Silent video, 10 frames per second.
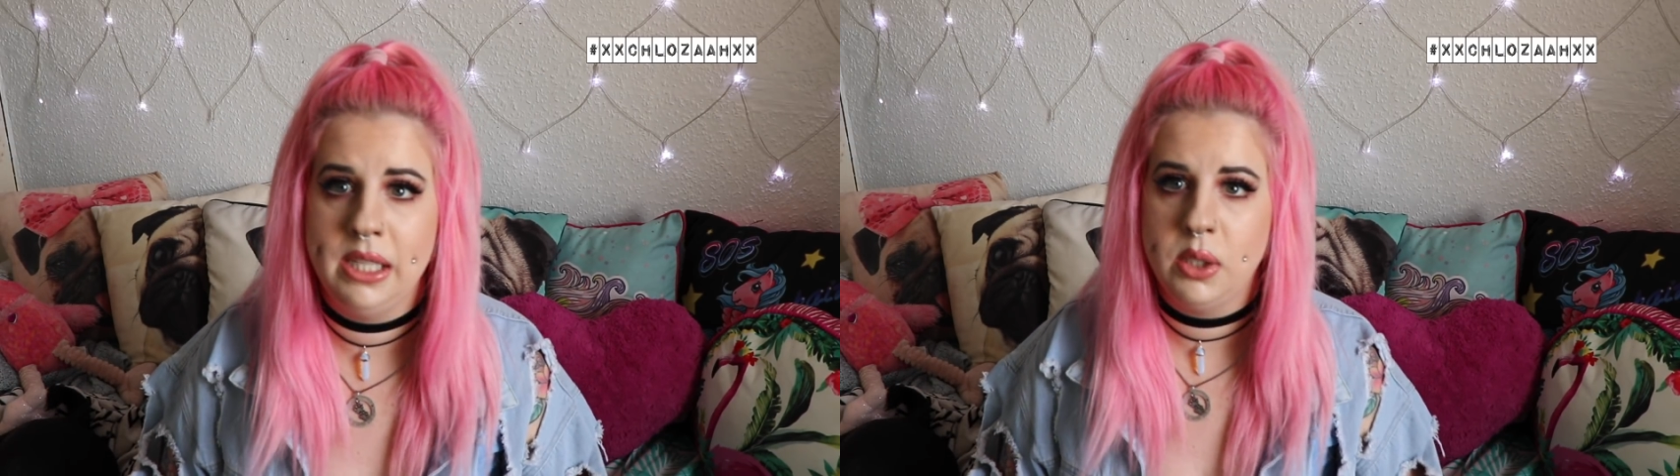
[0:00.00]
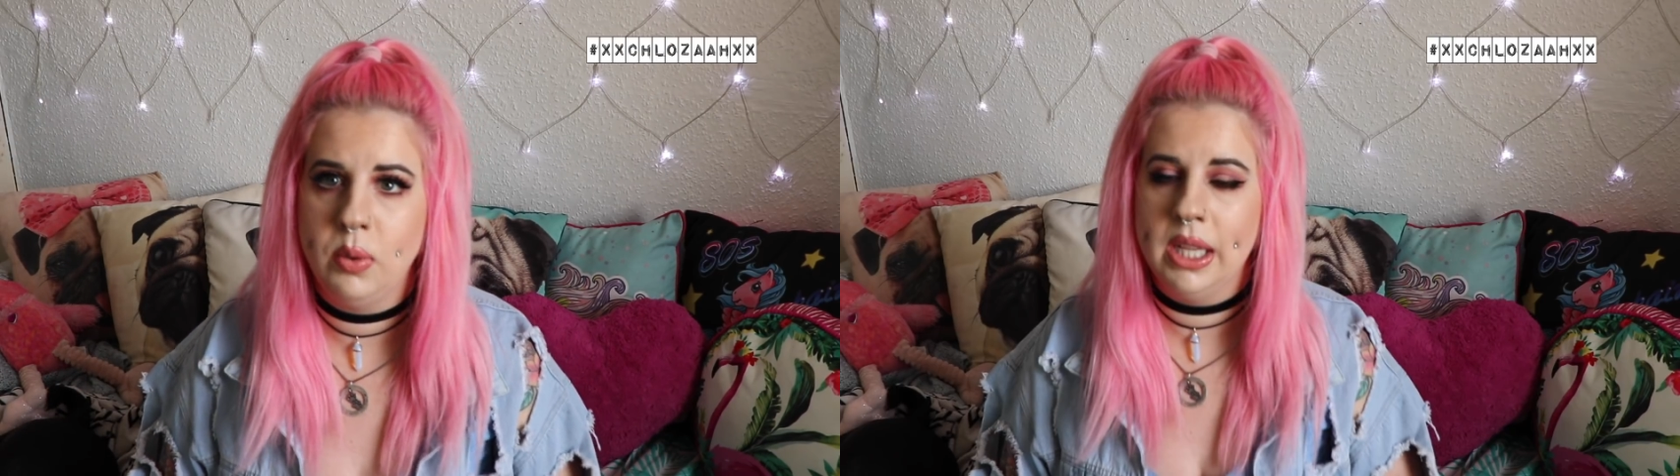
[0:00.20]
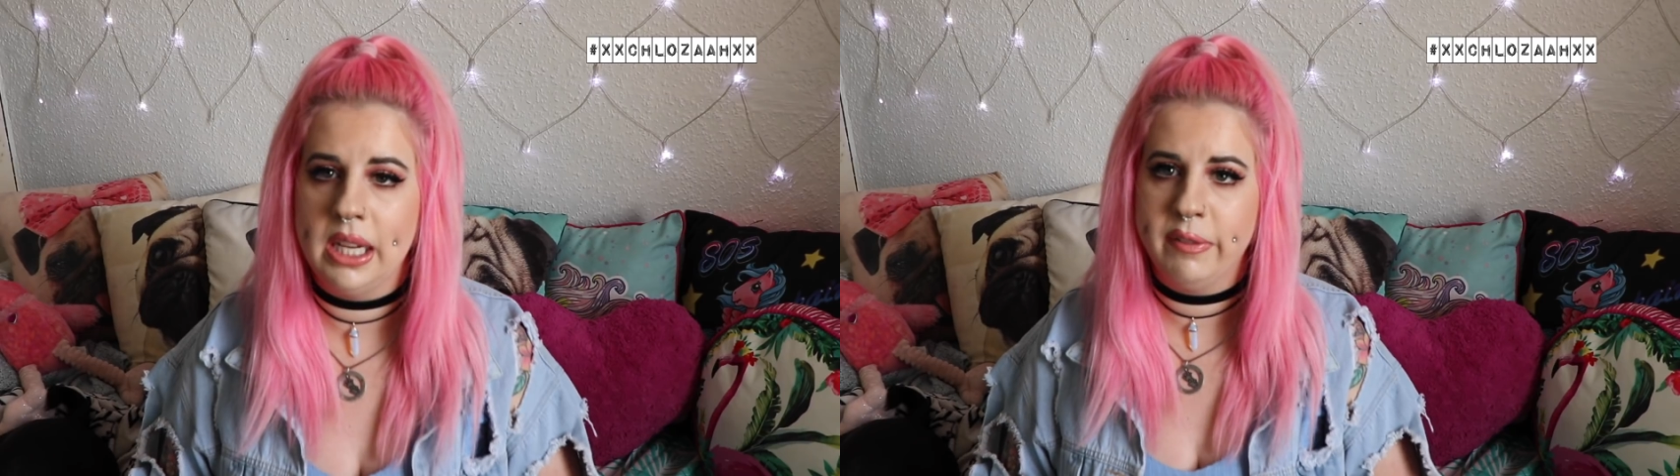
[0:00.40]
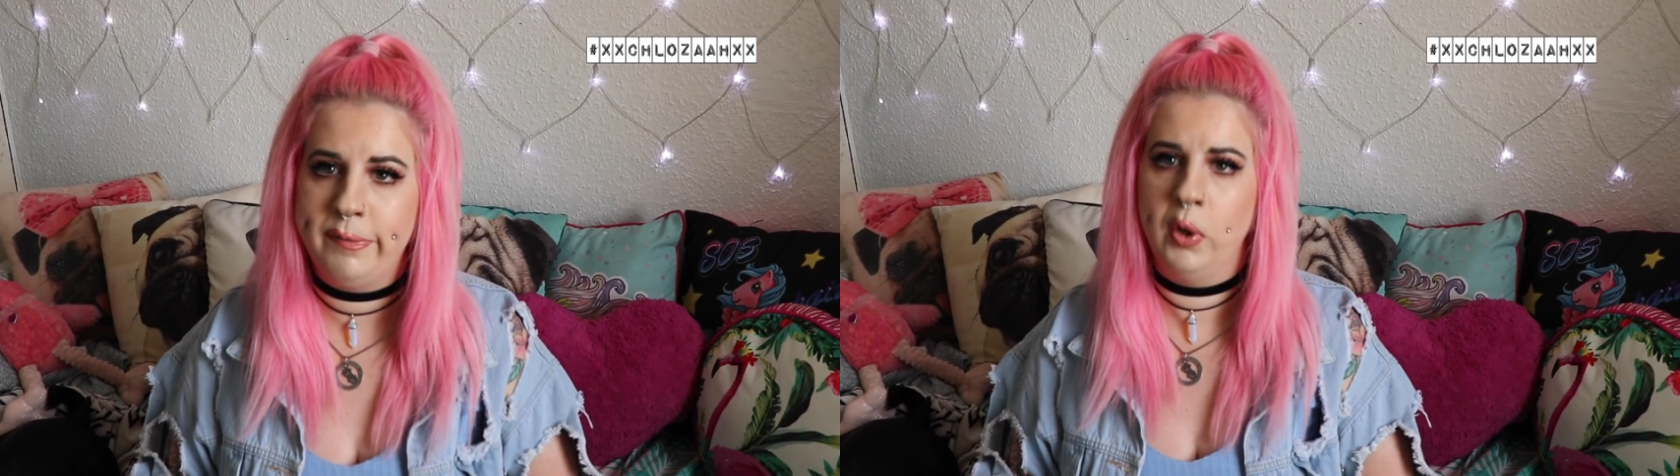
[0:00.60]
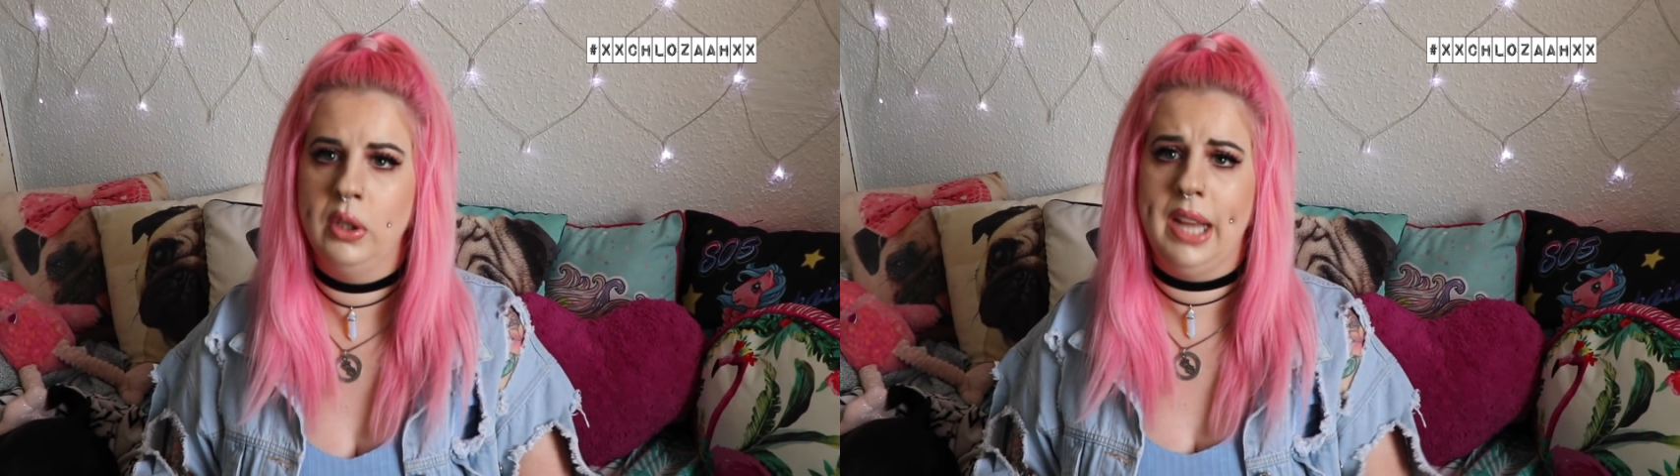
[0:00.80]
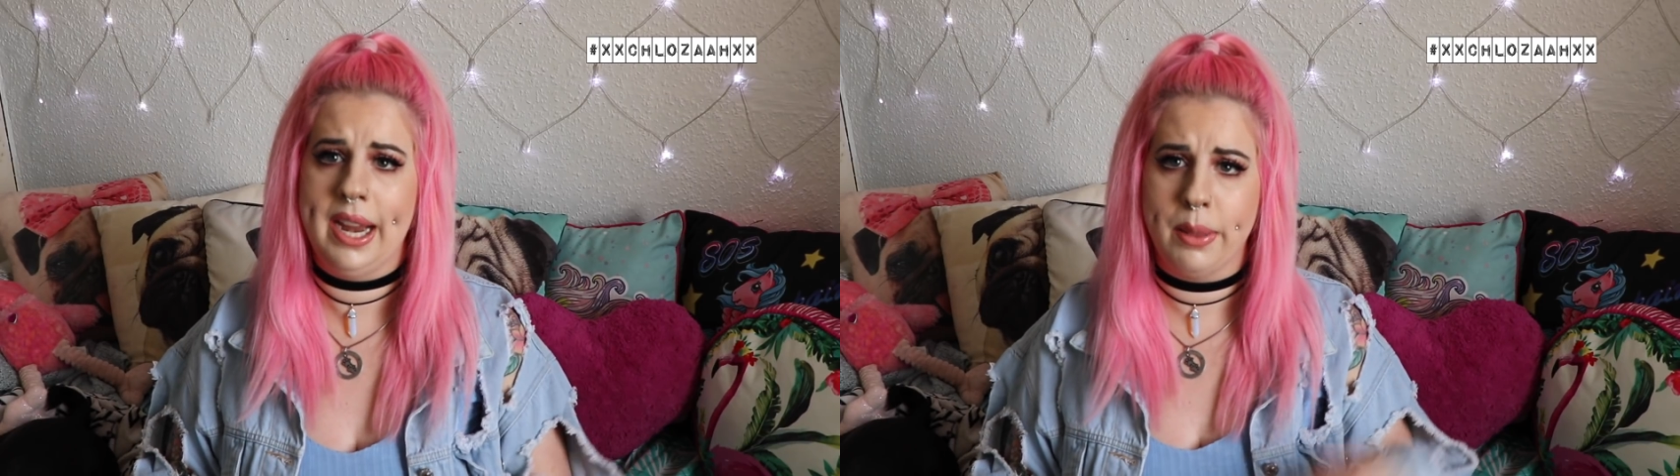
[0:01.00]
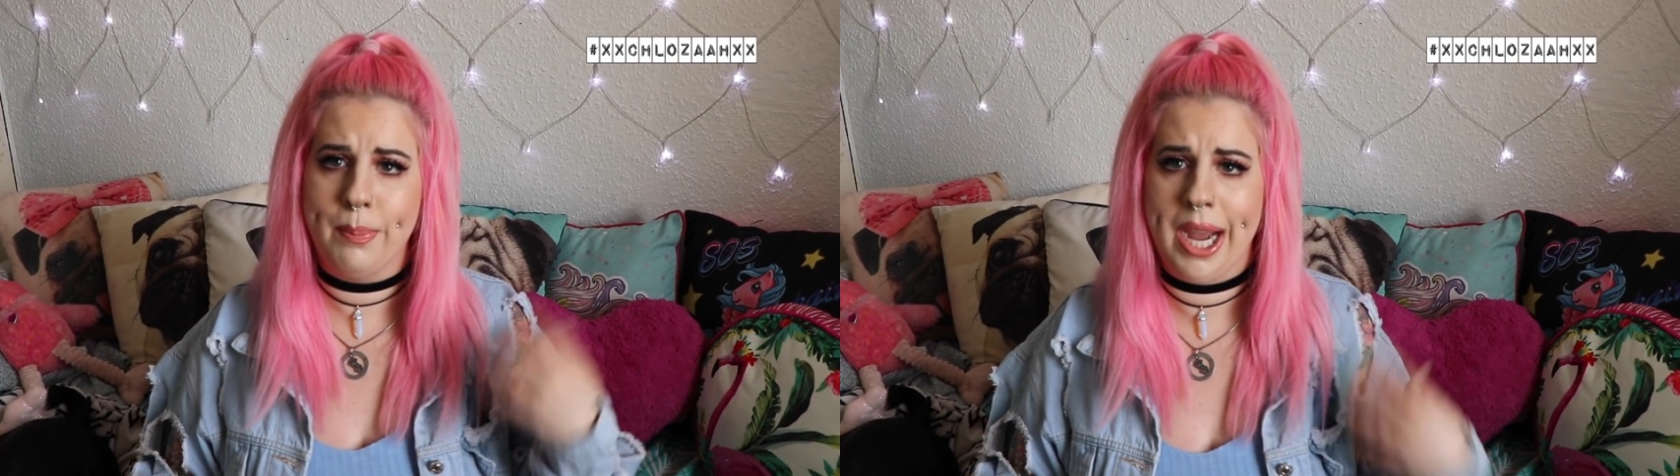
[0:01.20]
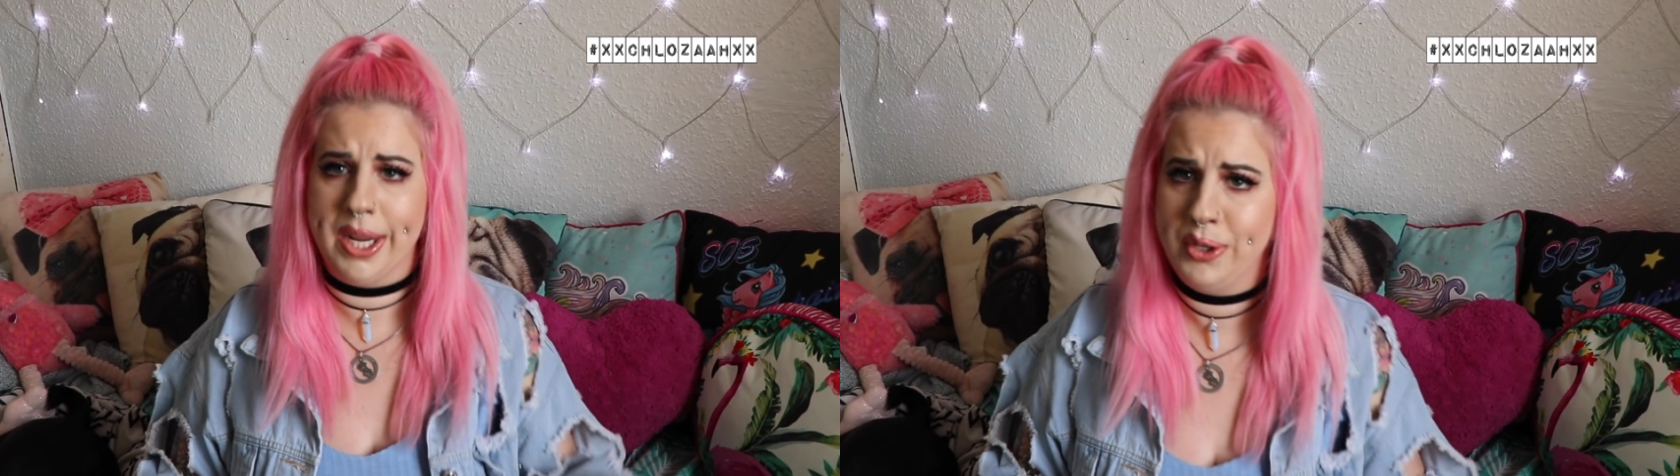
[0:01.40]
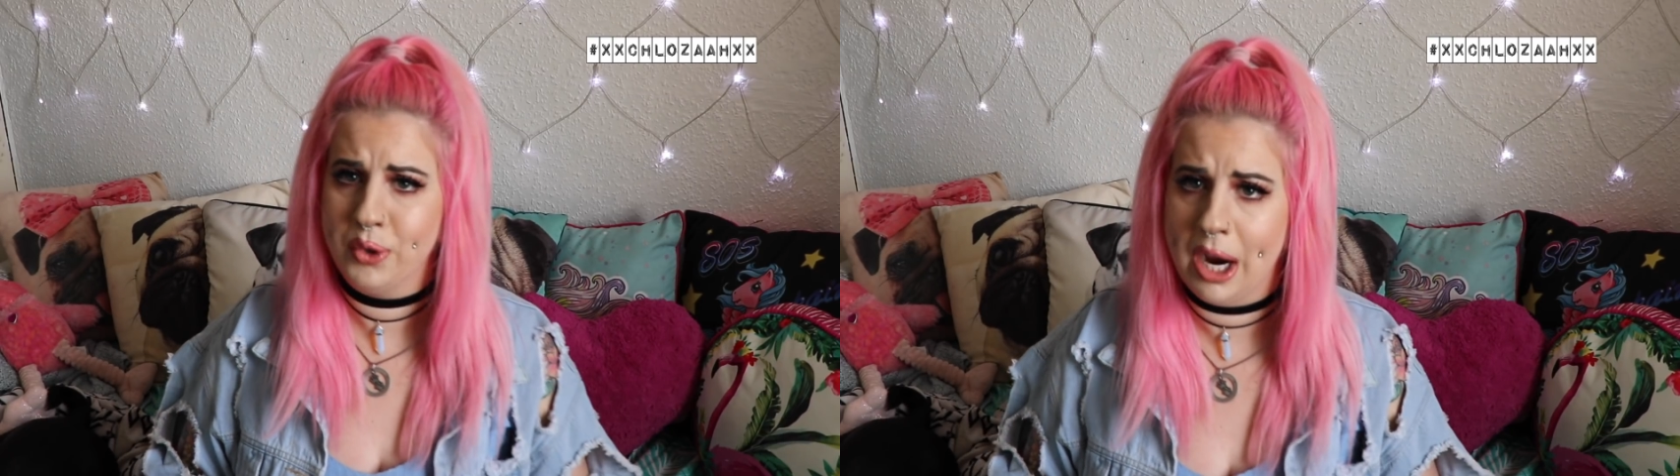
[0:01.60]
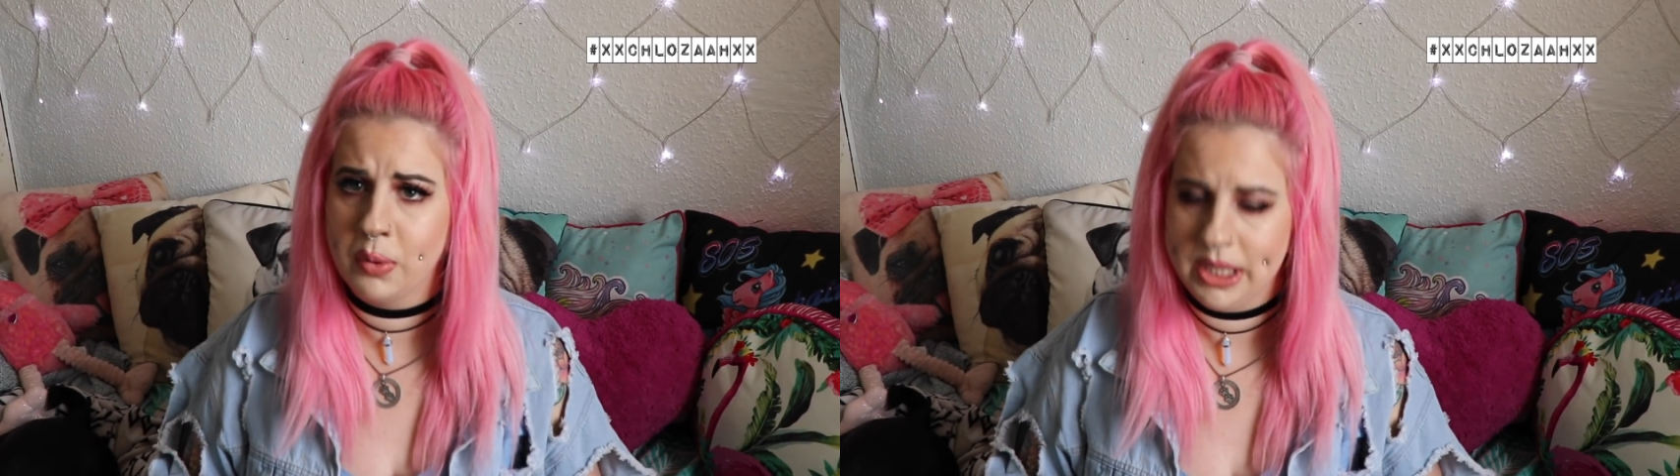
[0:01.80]
so they're like full length baggy
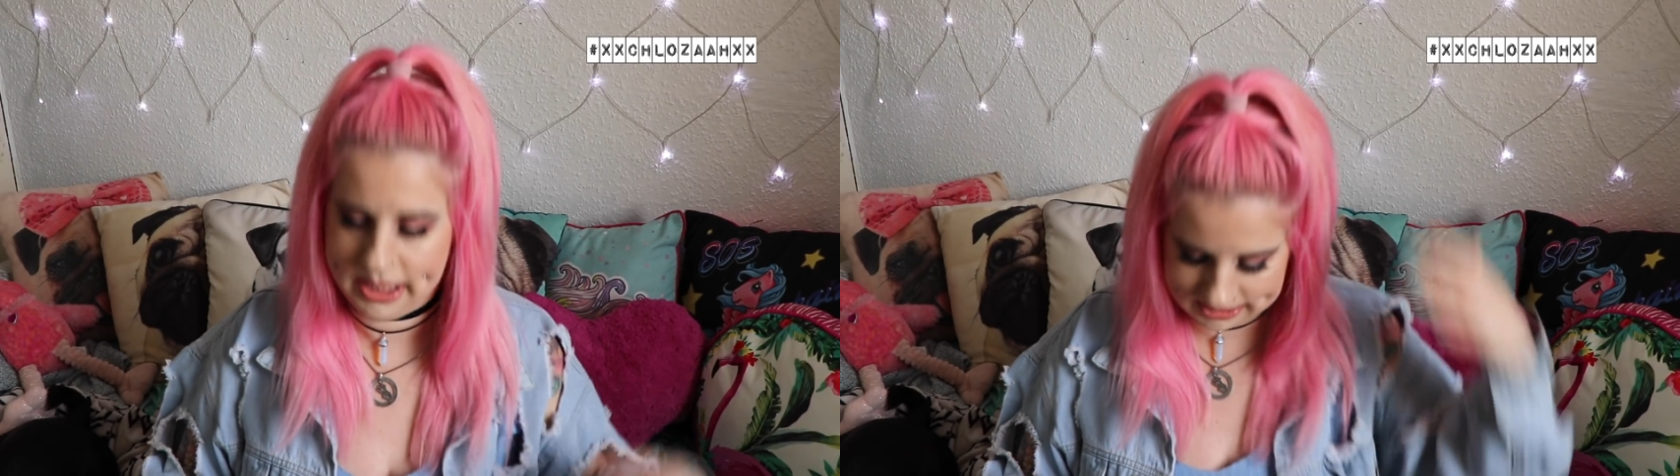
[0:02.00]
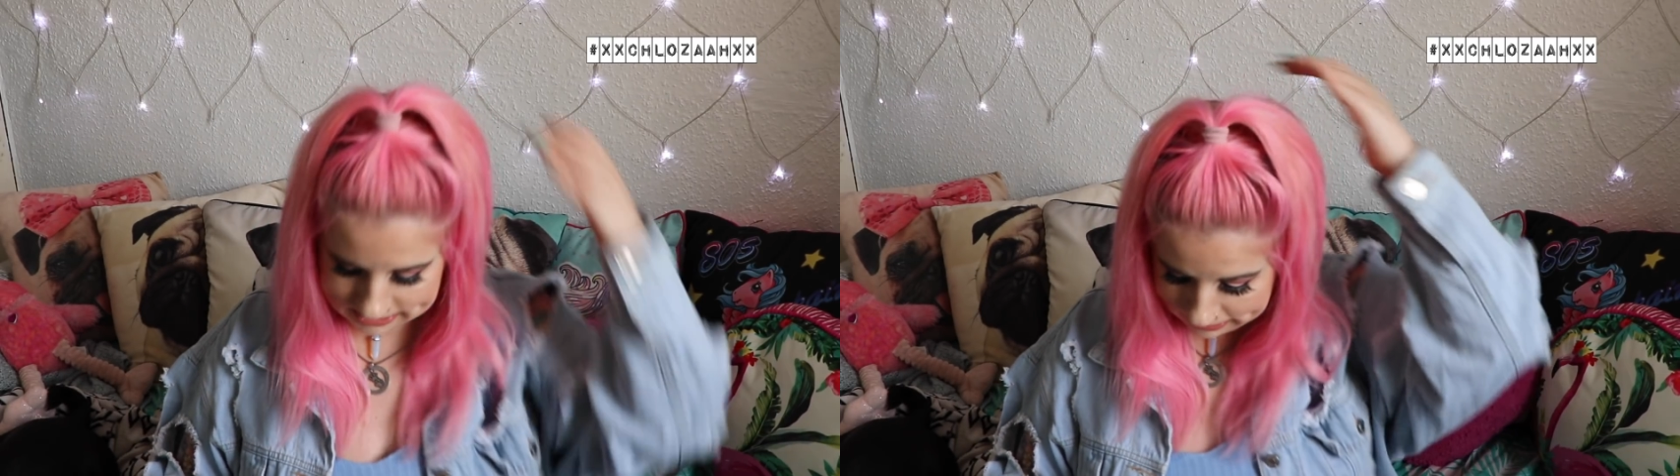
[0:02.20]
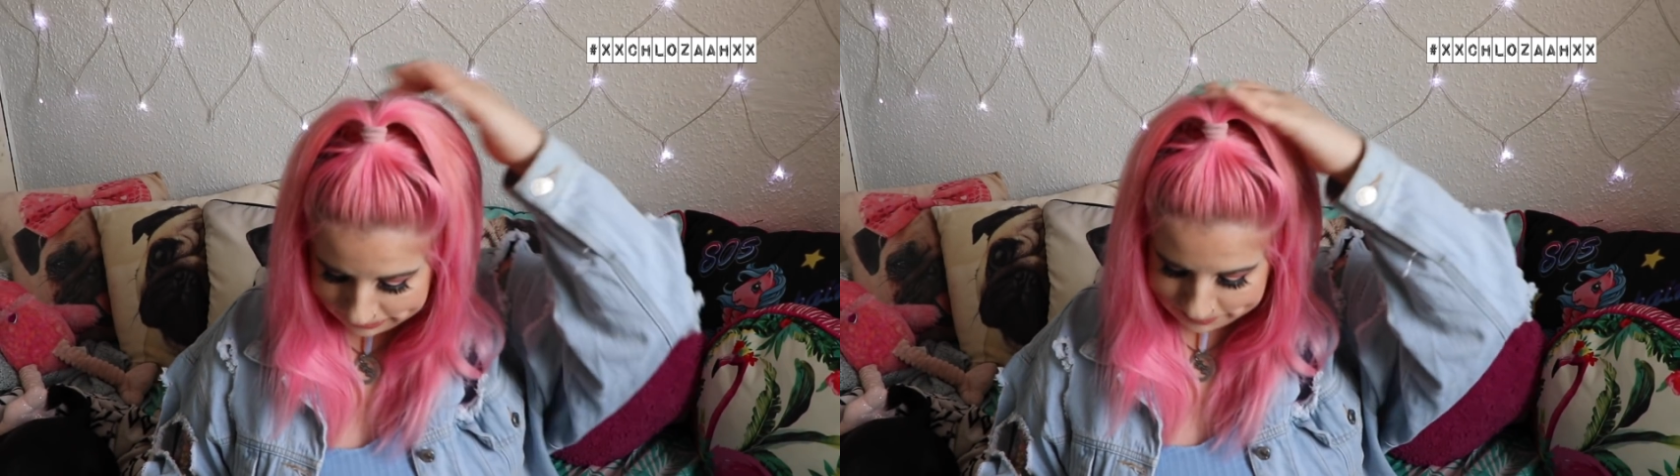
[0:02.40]
trousers,